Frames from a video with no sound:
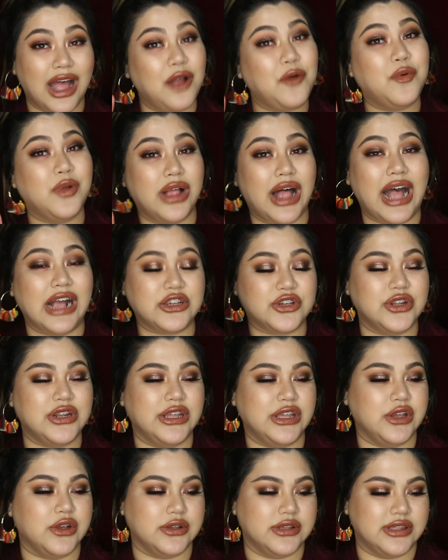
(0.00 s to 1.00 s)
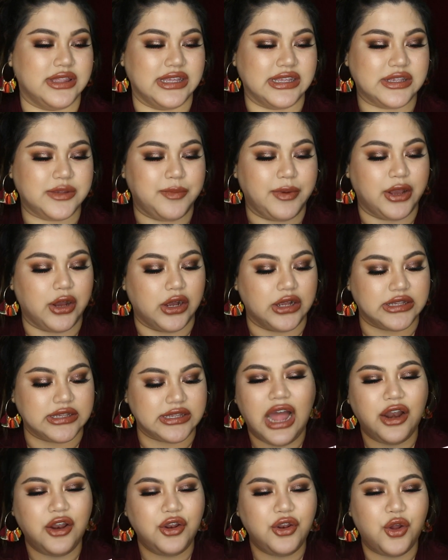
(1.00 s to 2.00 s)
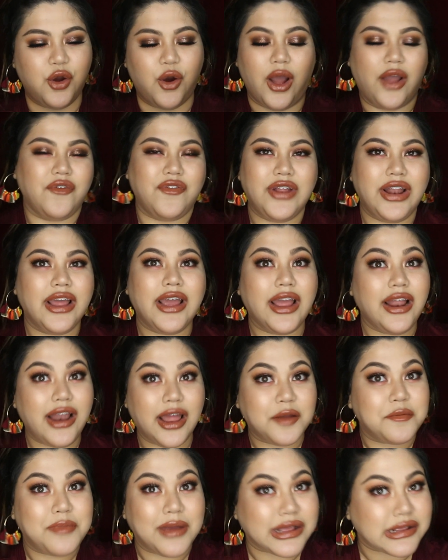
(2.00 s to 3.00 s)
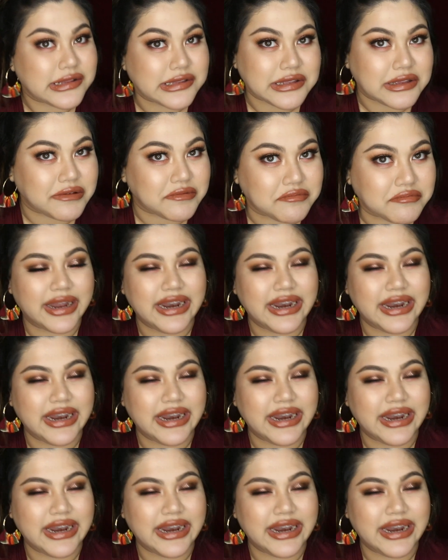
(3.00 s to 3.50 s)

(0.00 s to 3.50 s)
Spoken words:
I will actually use this because I don't know, I feel like I like PIXI.